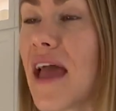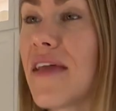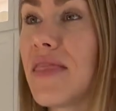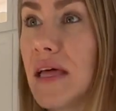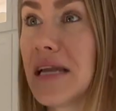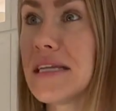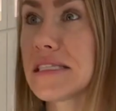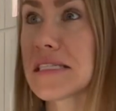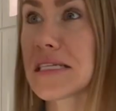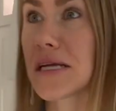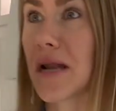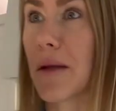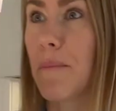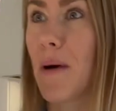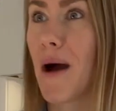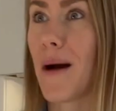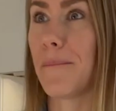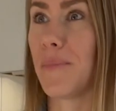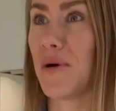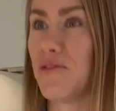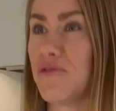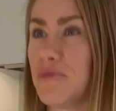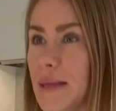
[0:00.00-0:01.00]
and then it's gonna
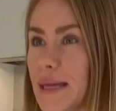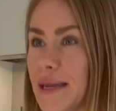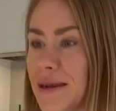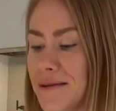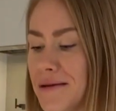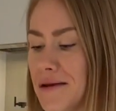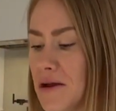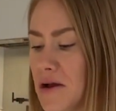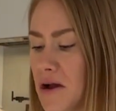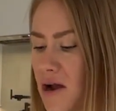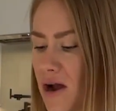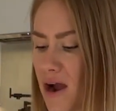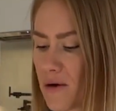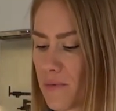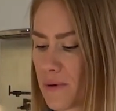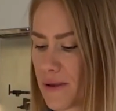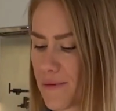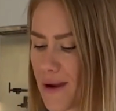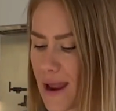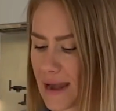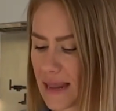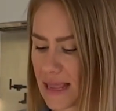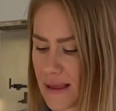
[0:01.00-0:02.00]
pop open. Are we
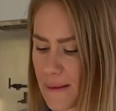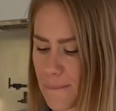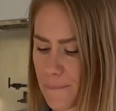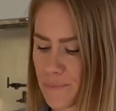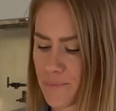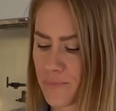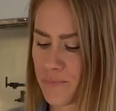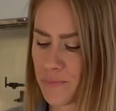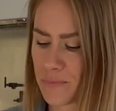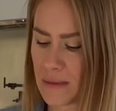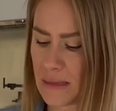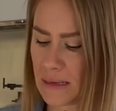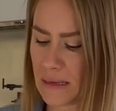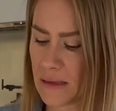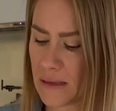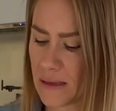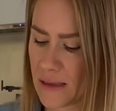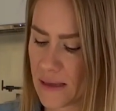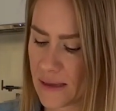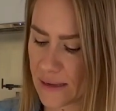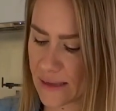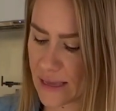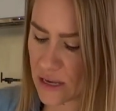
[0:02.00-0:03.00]
ready?
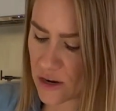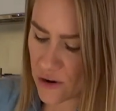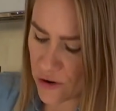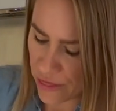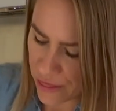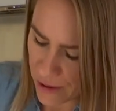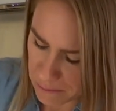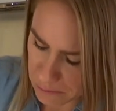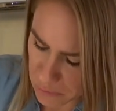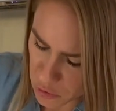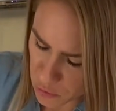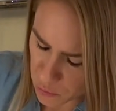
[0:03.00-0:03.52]
Get your thumbs